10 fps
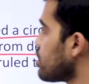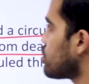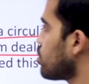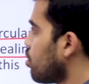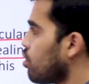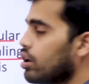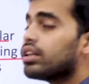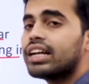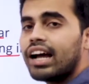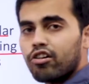So
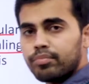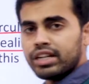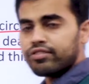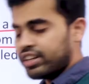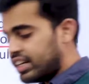the government of